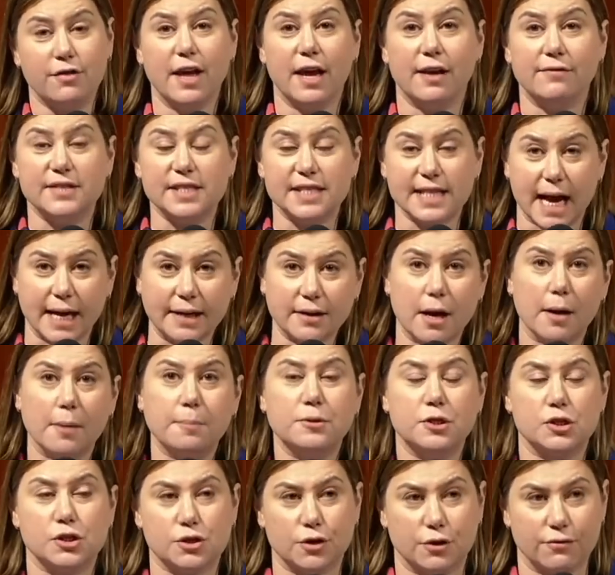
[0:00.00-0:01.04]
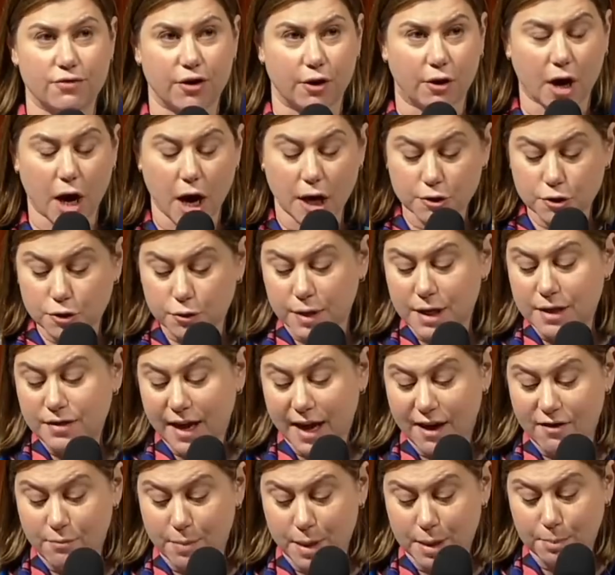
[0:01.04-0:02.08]
They have signed up to serve their country.
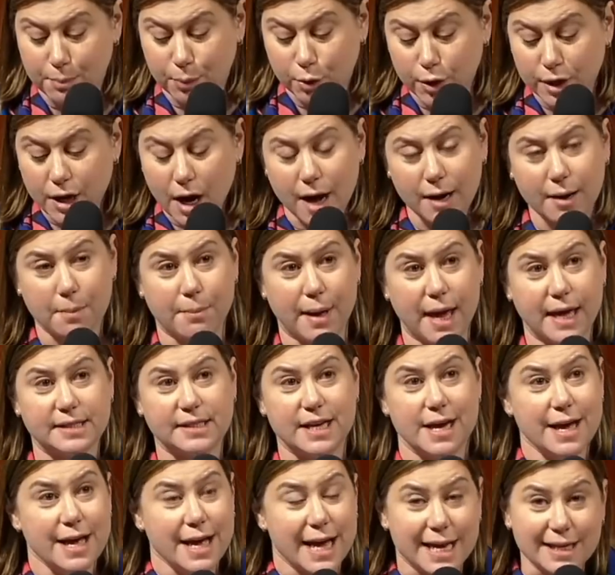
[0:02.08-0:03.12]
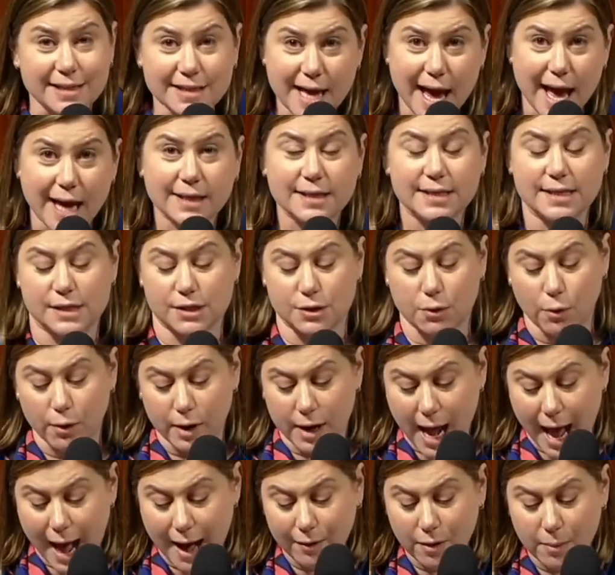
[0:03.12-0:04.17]
They have been put on a base in Texas
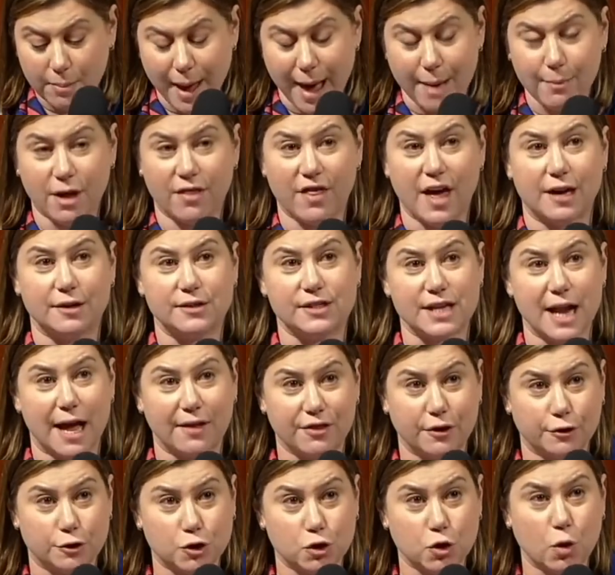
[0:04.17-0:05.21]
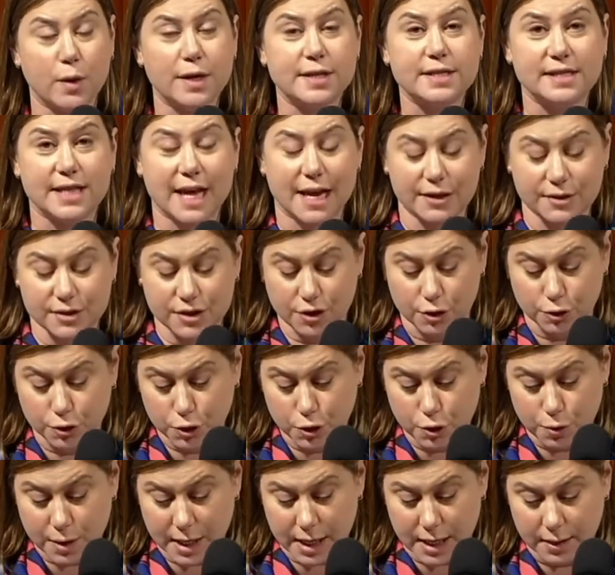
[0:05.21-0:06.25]
or in Alabama. That is not their choice. That is their
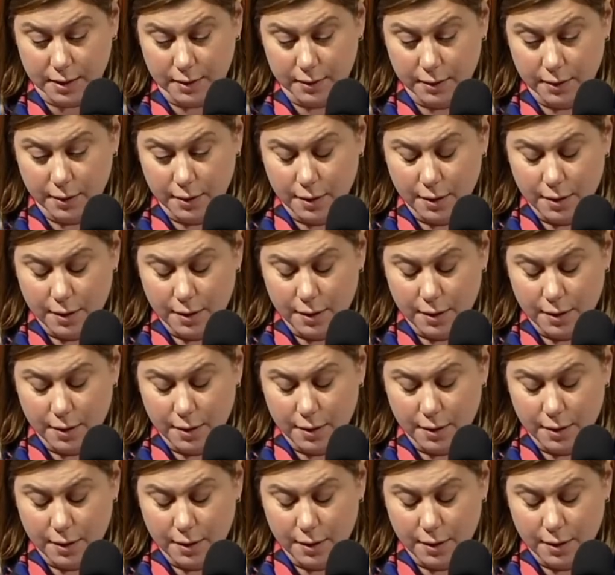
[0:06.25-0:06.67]
duty.